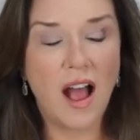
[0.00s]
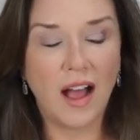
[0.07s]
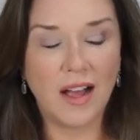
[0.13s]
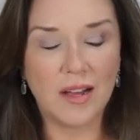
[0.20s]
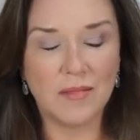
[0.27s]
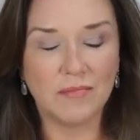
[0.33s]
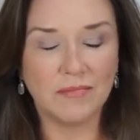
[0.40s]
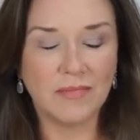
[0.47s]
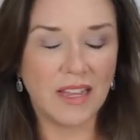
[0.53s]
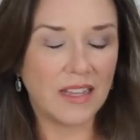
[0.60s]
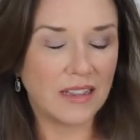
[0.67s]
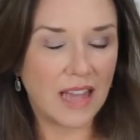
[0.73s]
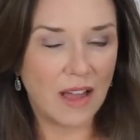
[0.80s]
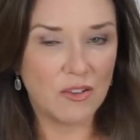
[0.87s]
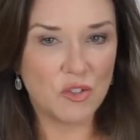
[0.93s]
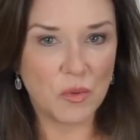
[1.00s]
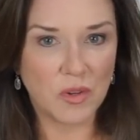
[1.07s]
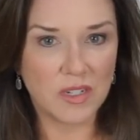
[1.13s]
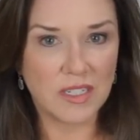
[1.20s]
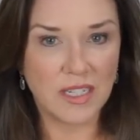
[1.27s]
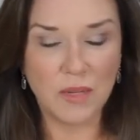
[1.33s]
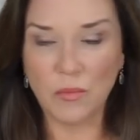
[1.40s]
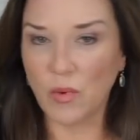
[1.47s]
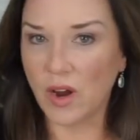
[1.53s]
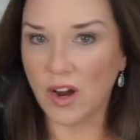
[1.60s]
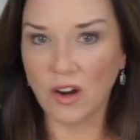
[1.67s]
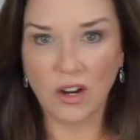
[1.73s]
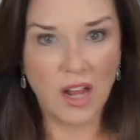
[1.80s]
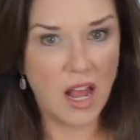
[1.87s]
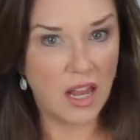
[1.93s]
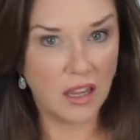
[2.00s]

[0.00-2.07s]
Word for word: um, like loungewear, sleepwear.